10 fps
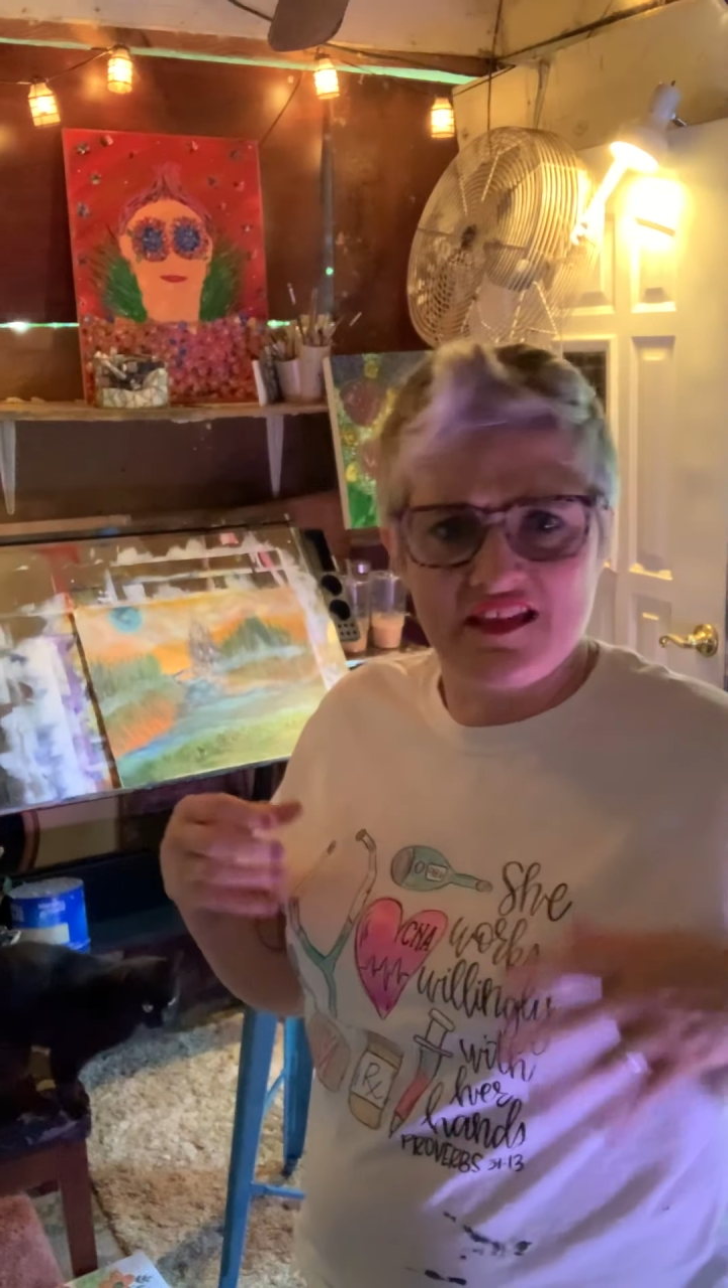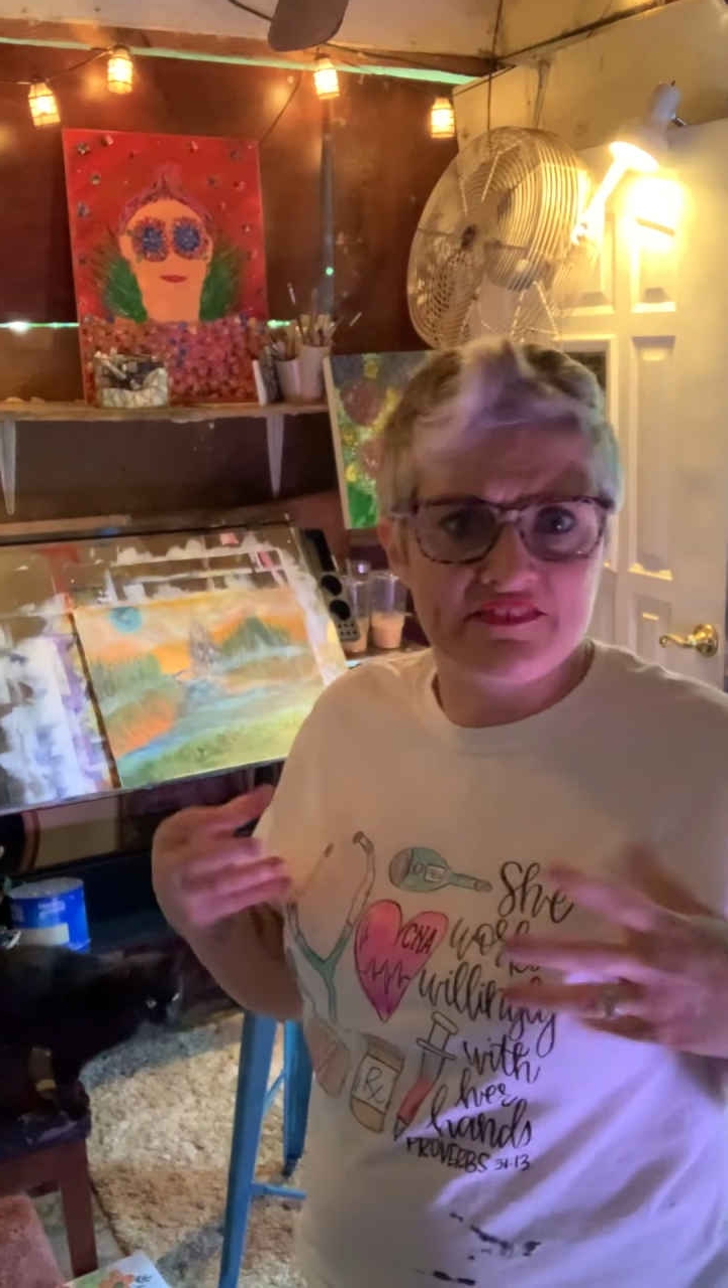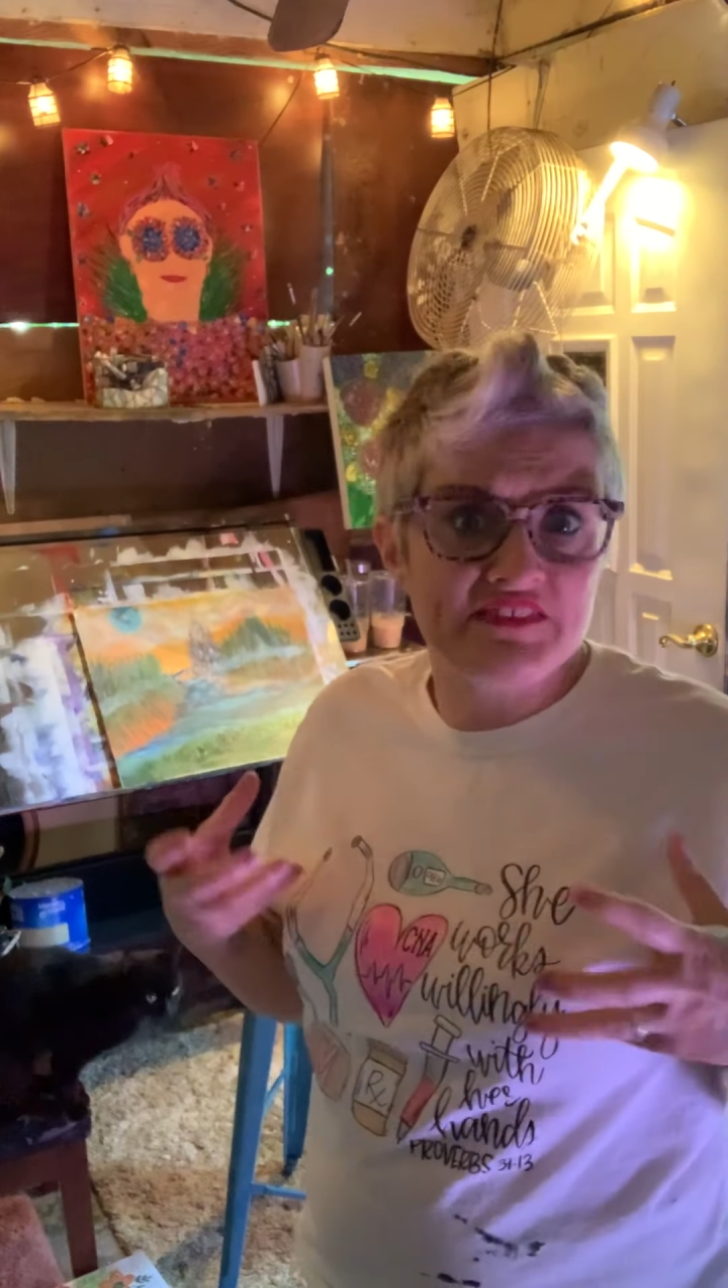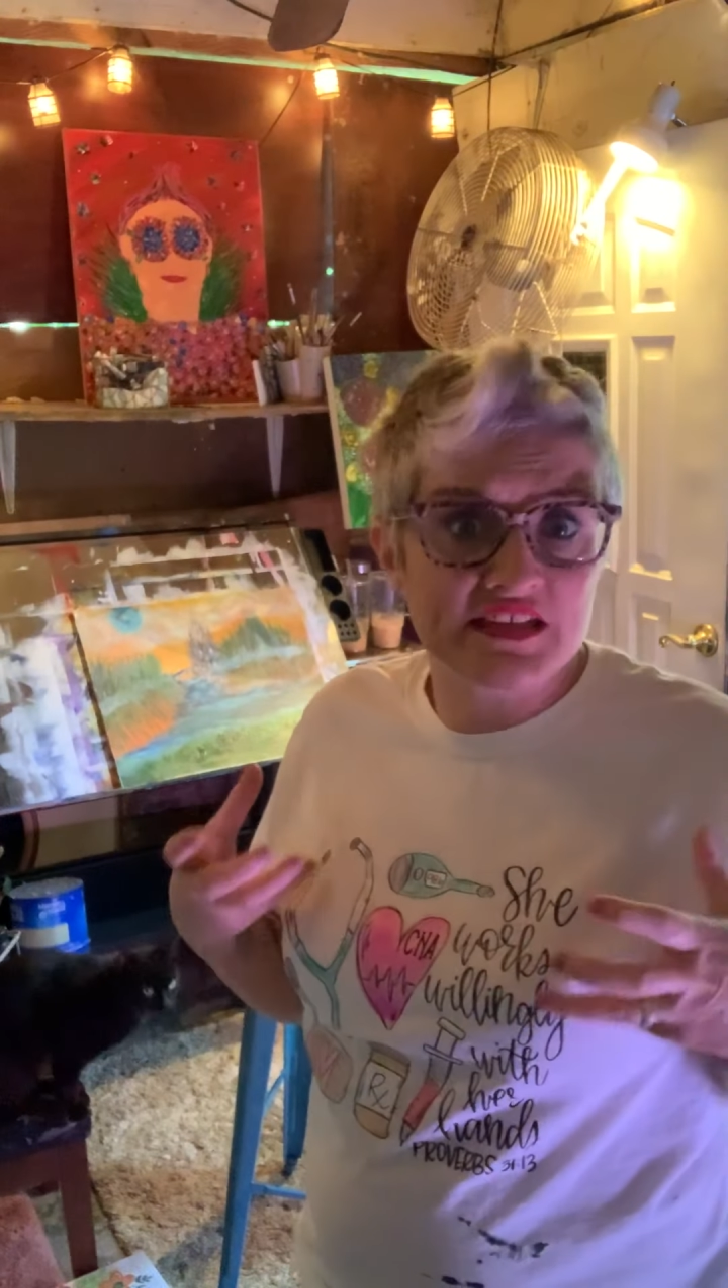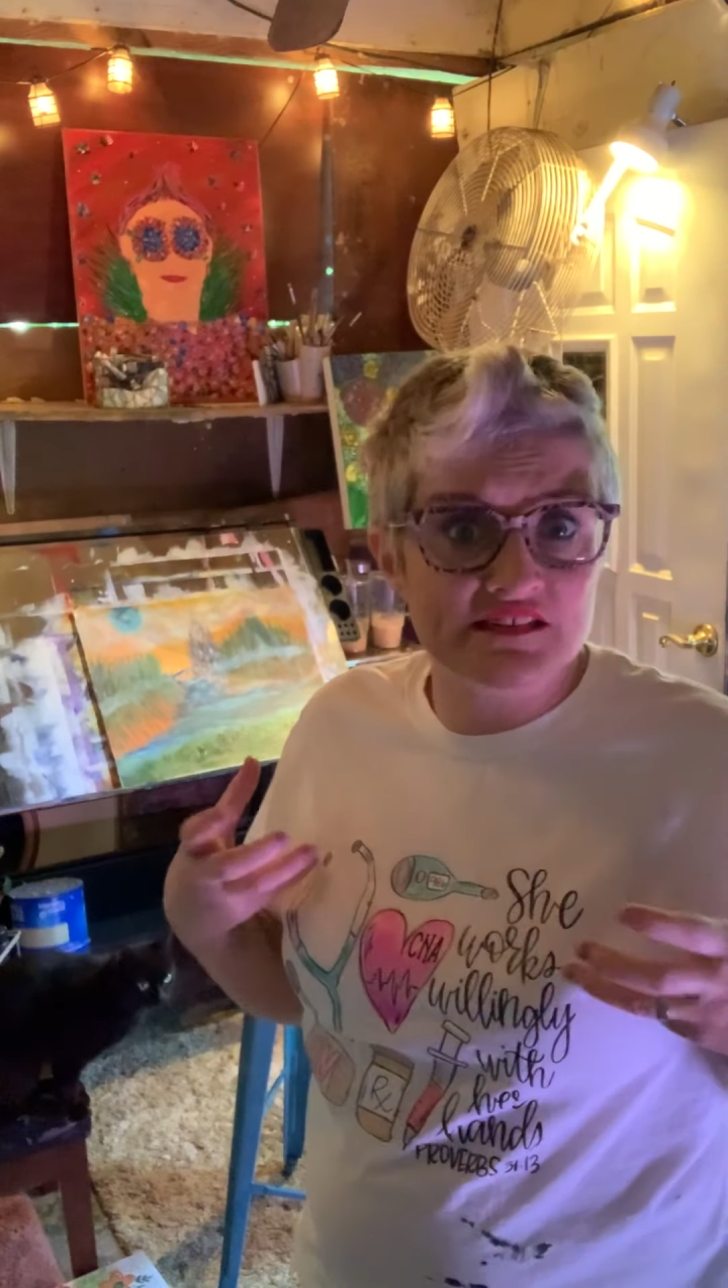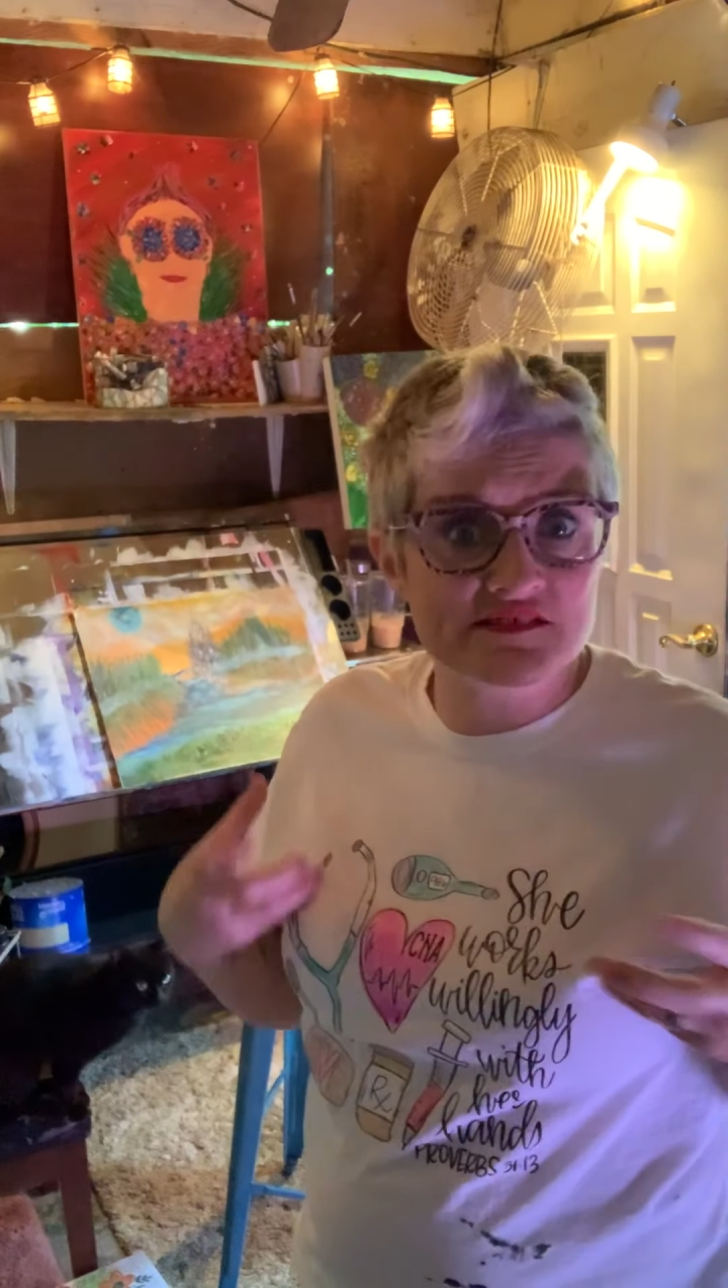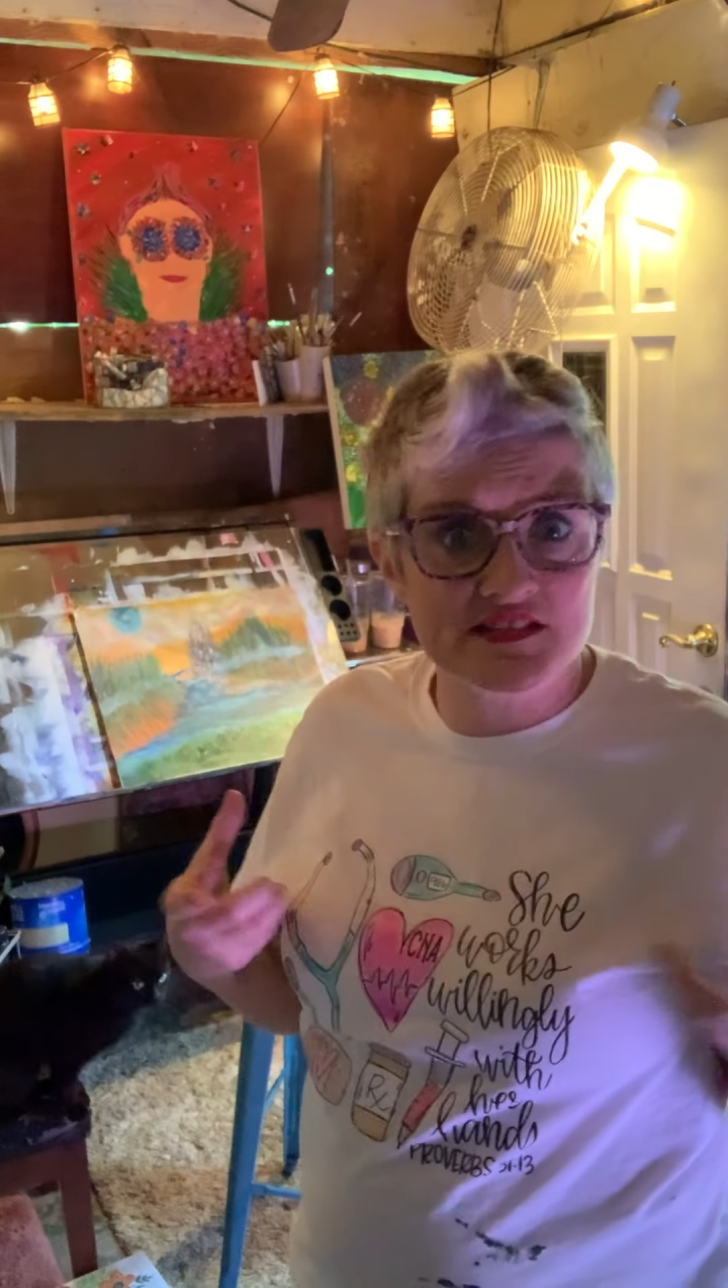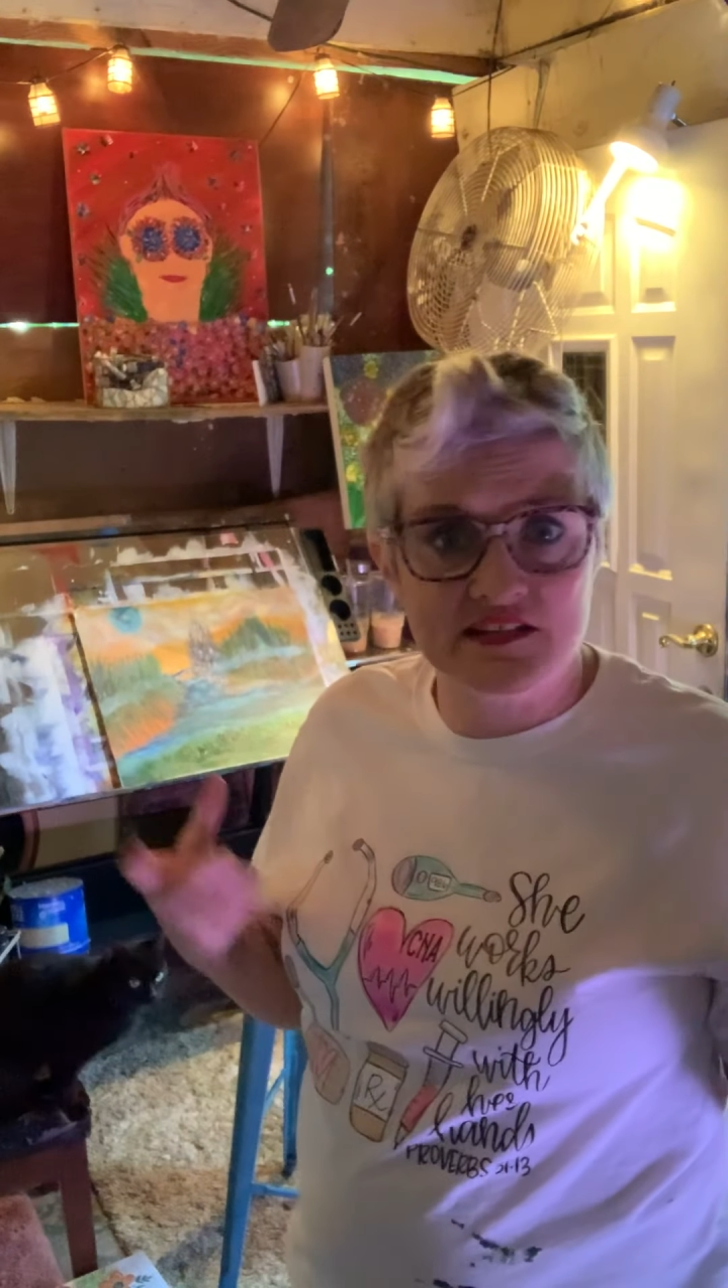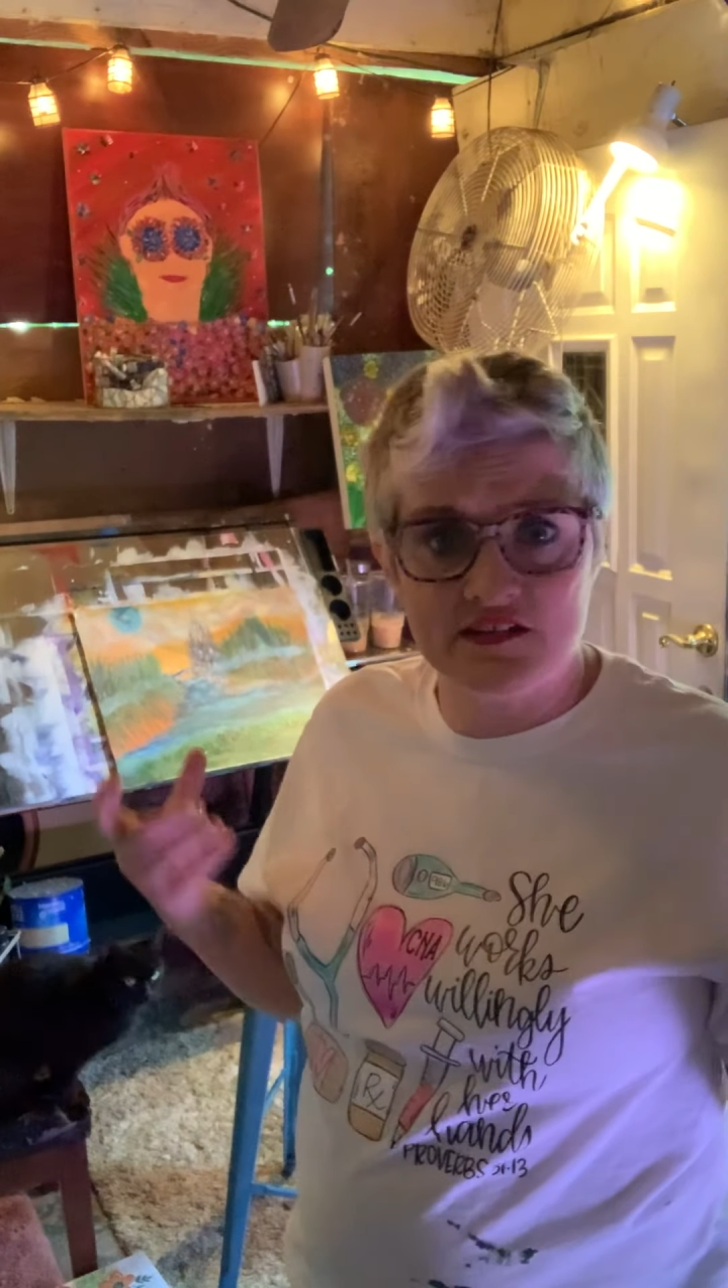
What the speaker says: thickens it.